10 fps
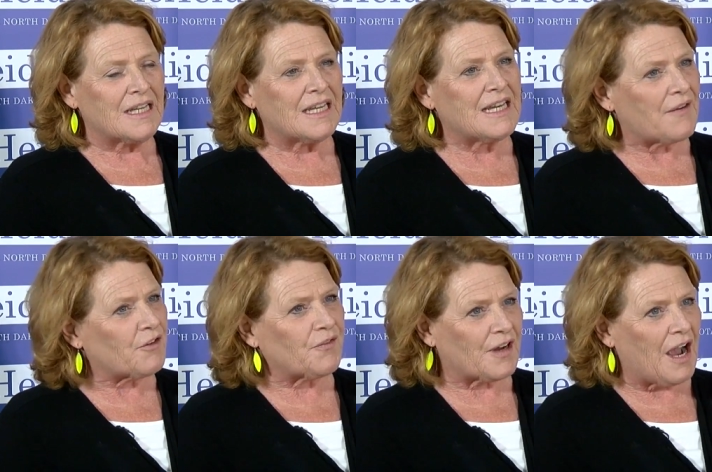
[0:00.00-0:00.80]
He
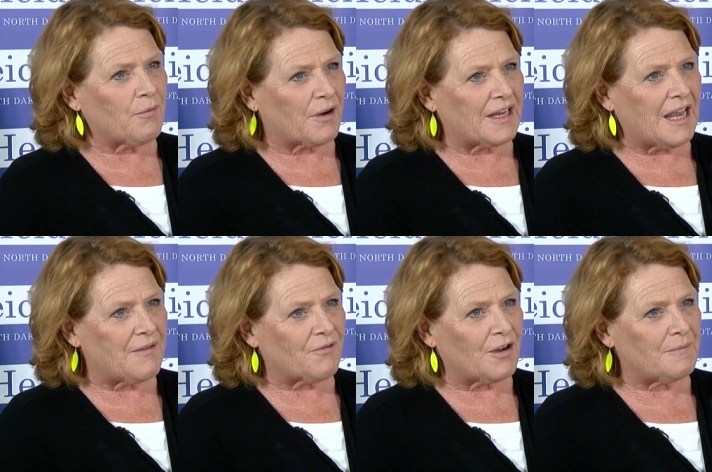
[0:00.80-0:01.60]
never forgot where he
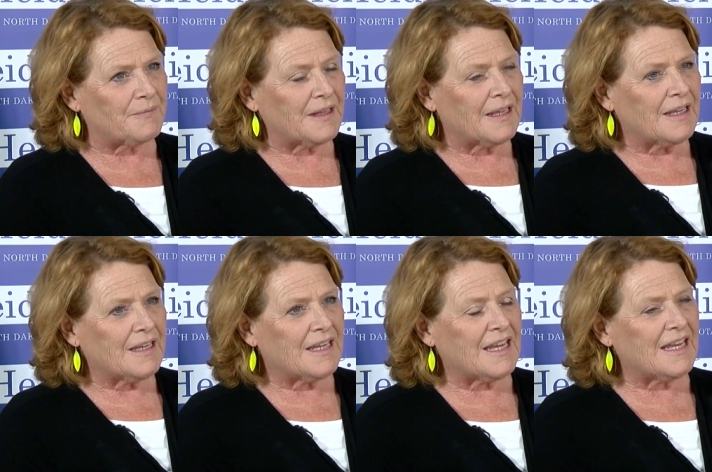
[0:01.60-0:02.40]
came from
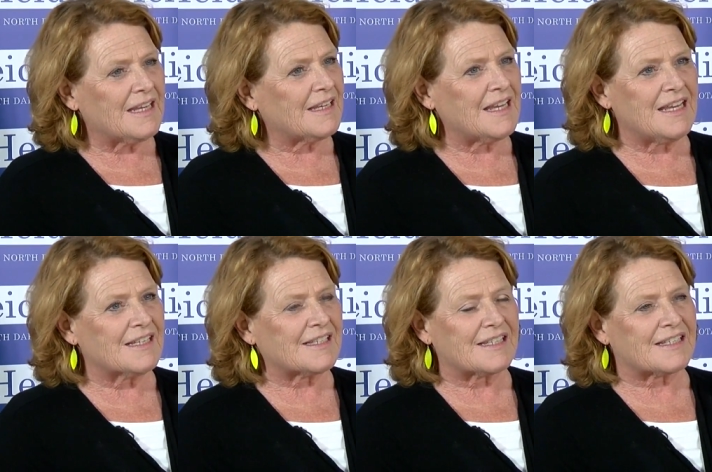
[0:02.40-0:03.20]
he he
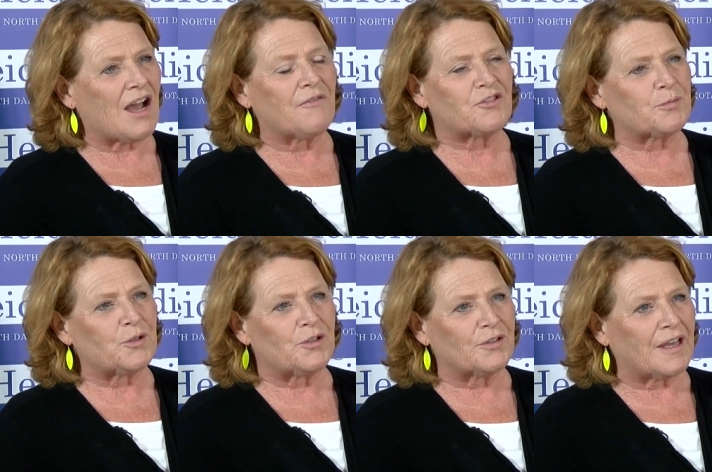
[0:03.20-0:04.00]
is as
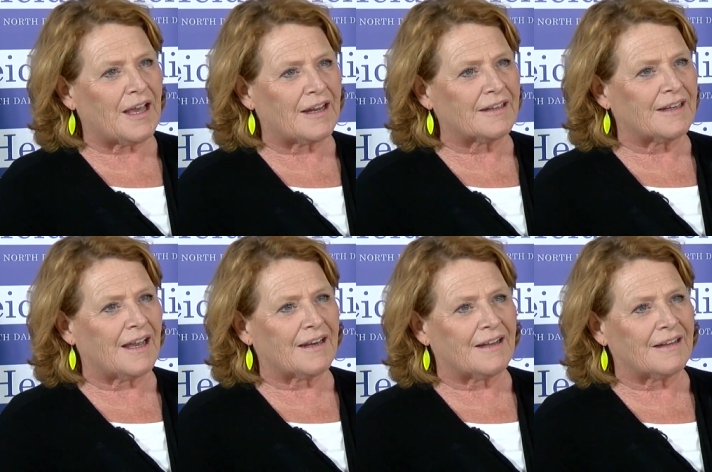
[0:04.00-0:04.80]
comfortable at
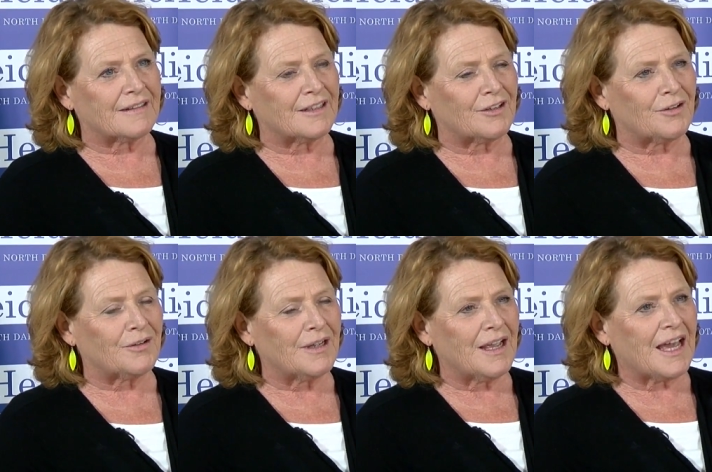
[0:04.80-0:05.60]
at a you
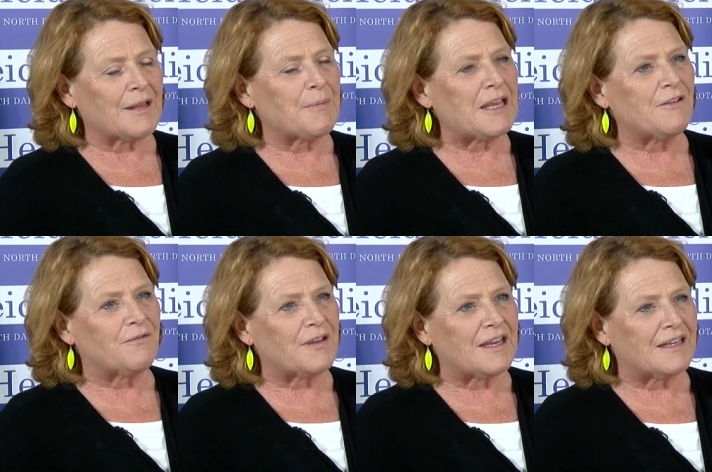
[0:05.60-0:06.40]
know at a bean
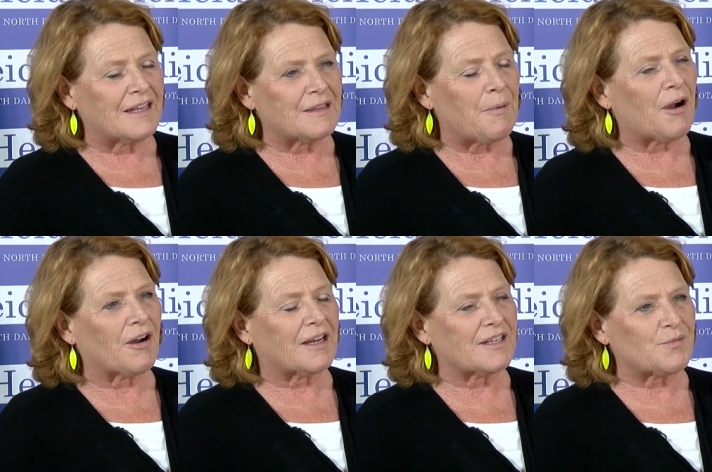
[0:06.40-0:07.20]
feed in the
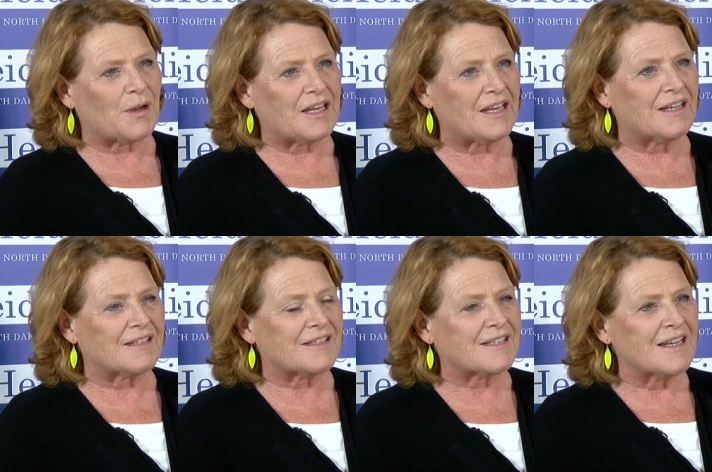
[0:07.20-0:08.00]
park as what he
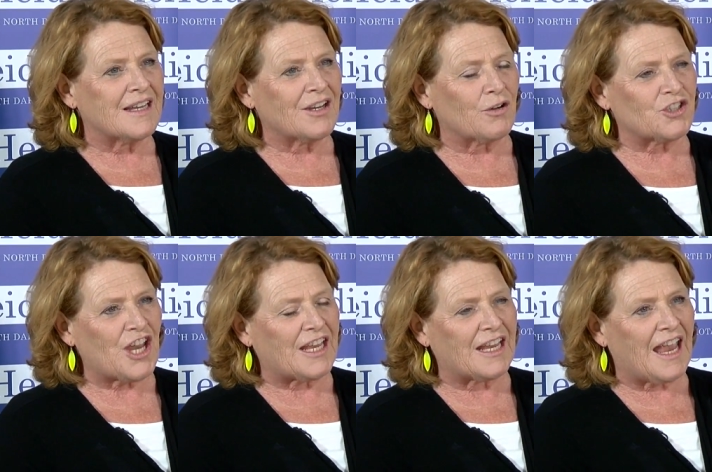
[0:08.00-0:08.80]
is you know
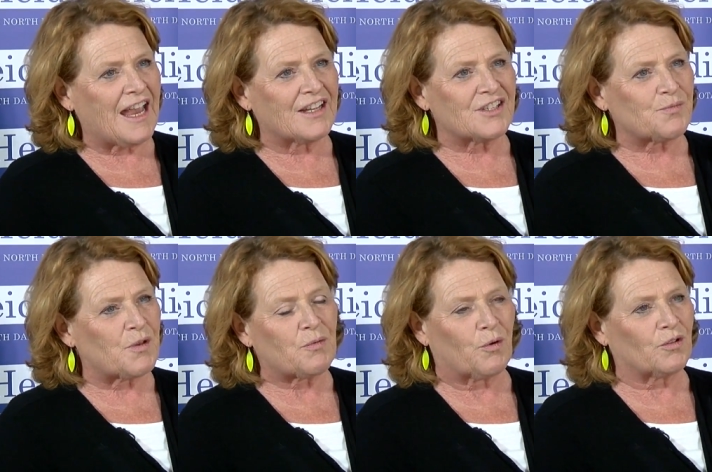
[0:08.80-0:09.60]
shaking hands
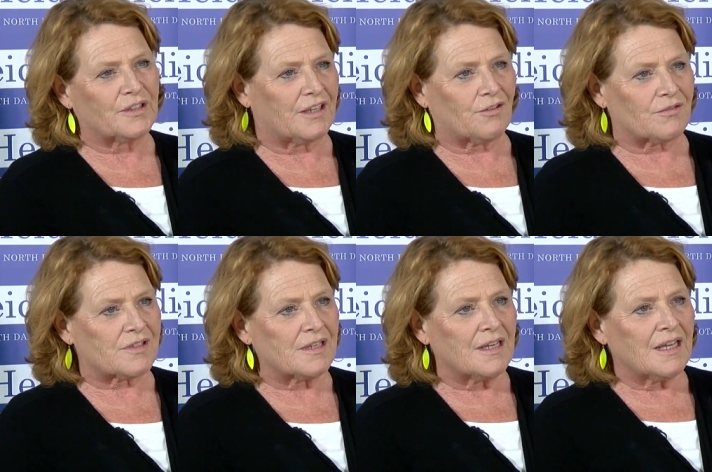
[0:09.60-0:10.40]
with world
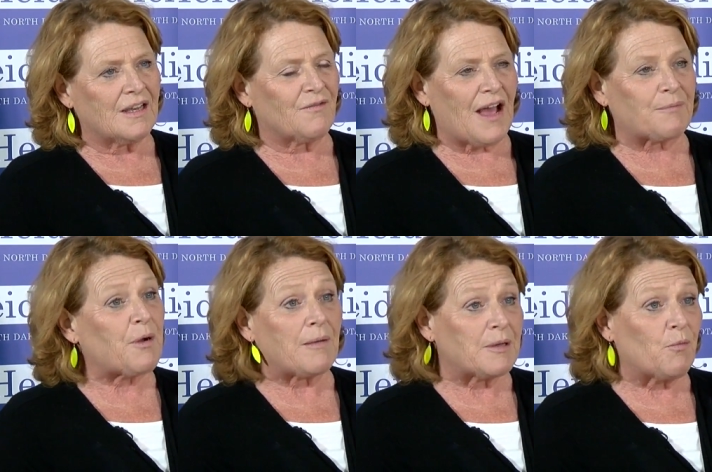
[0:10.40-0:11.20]
leaders. In fact,
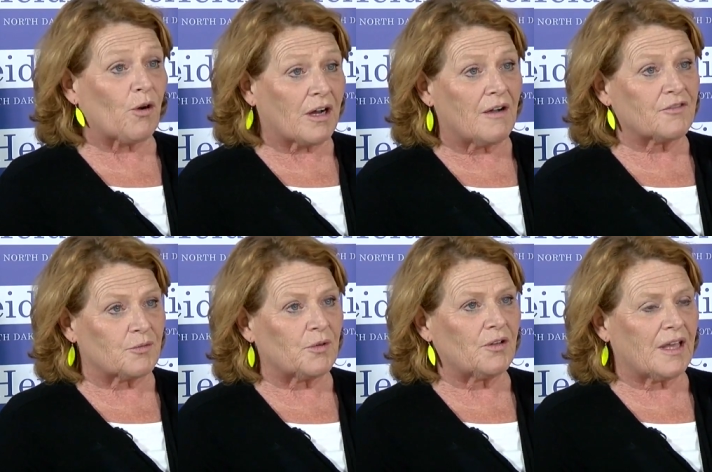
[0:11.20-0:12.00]
probably more
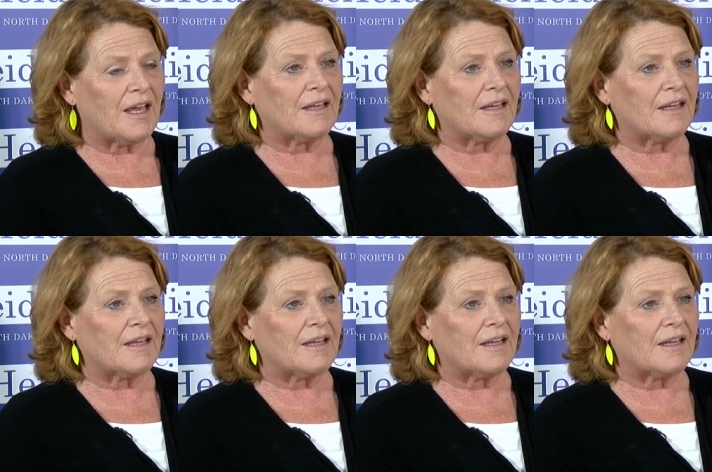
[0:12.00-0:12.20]
comfortable.